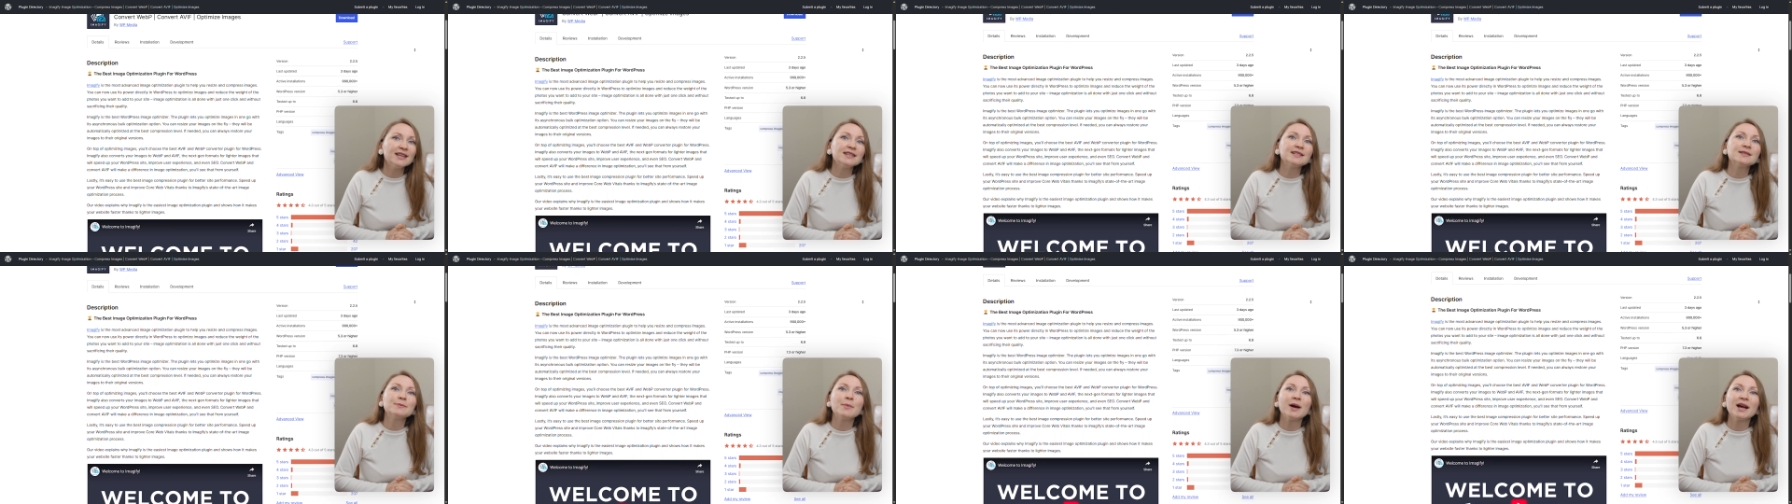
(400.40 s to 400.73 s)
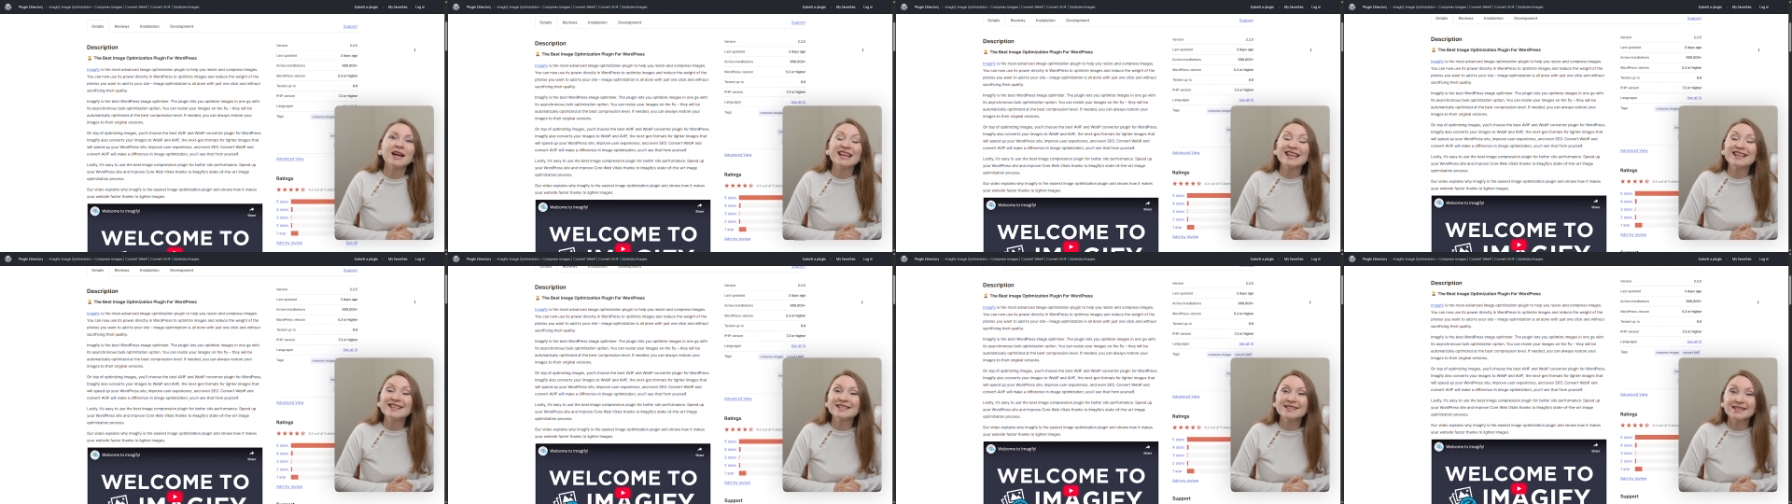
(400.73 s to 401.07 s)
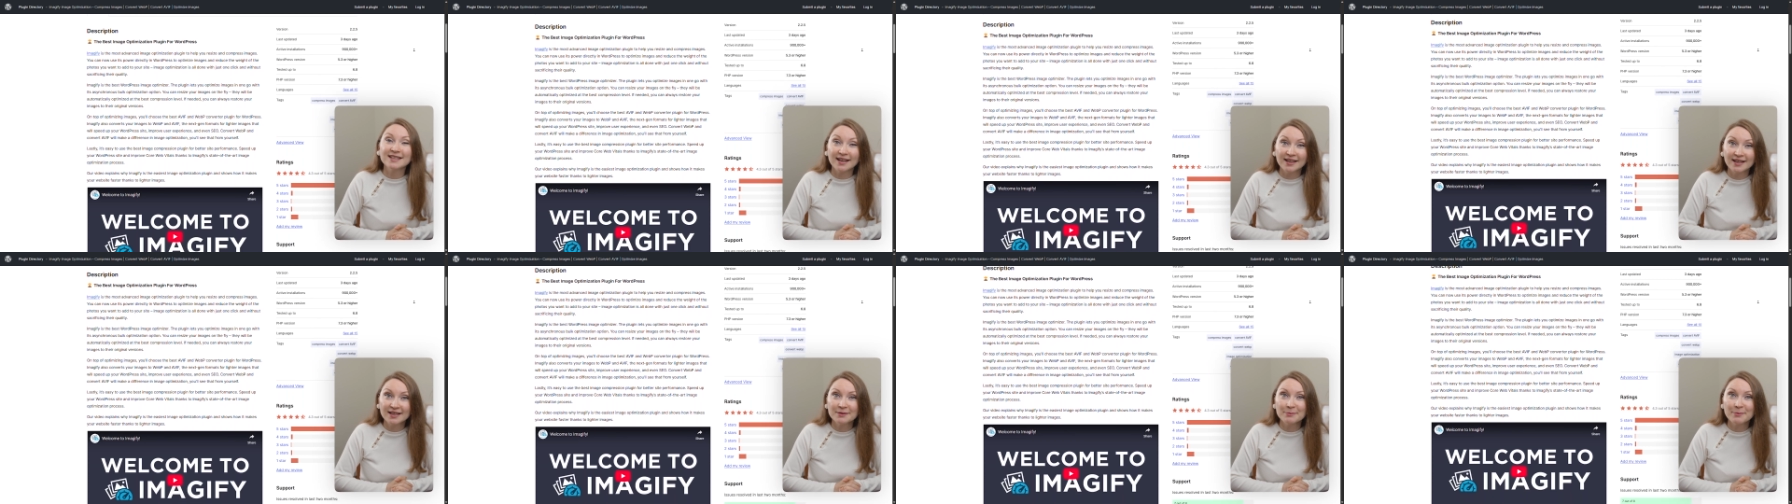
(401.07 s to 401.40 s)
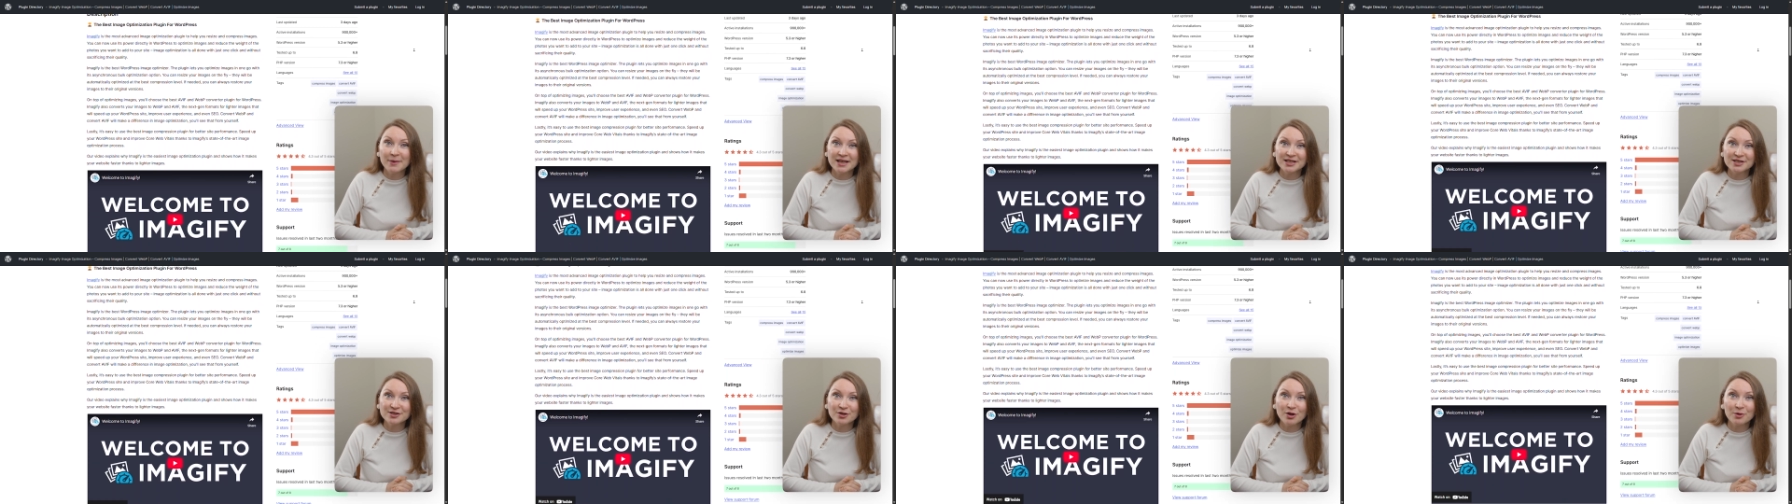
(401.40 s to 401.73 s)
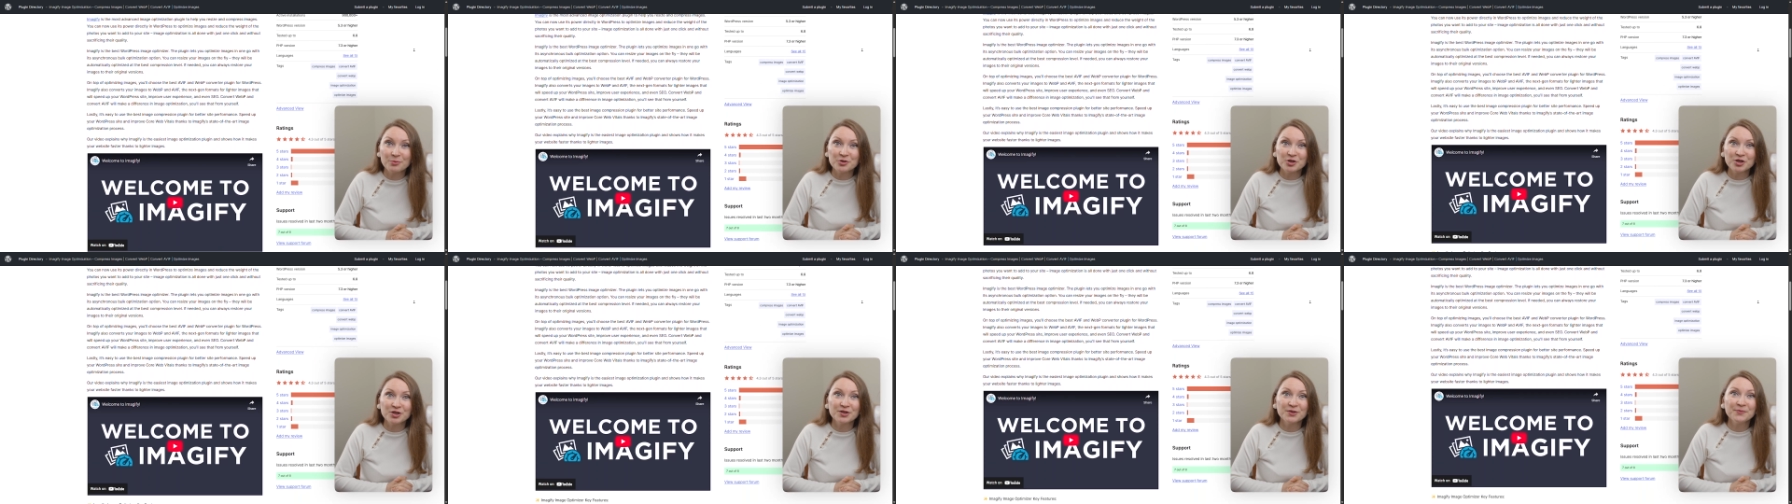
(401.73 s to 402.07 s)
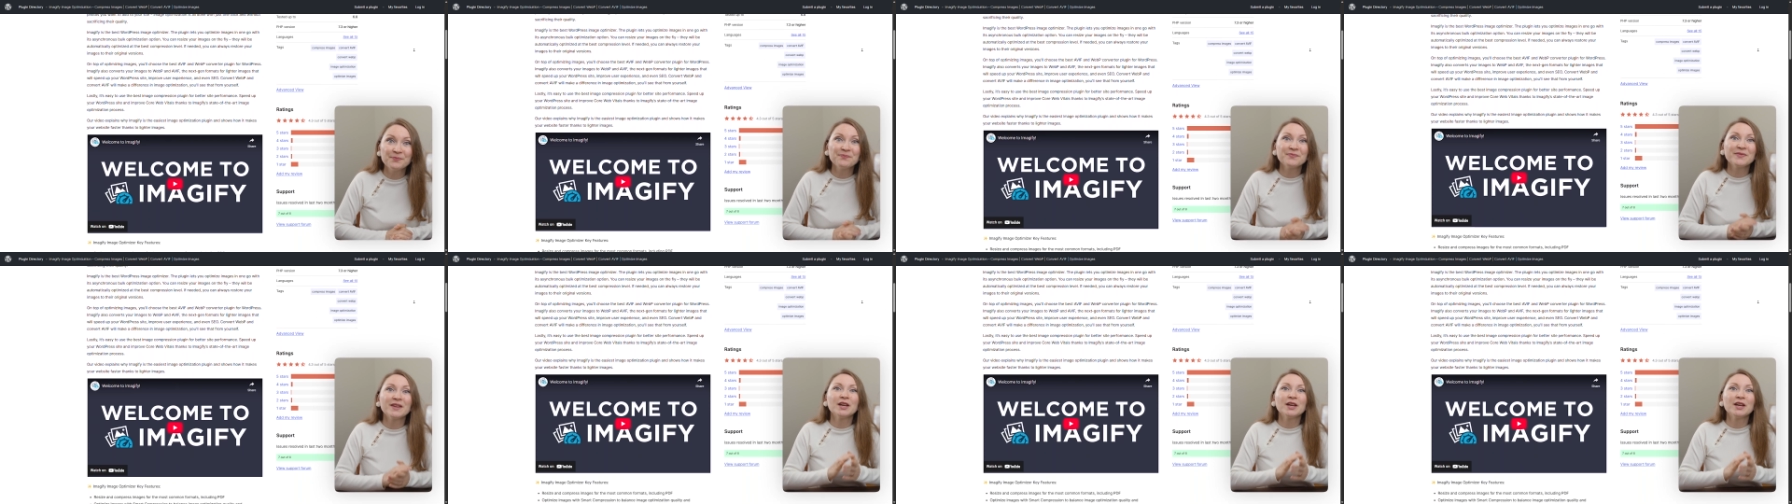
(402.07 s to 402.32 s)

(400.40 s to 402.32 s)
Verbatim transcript: is my second best option.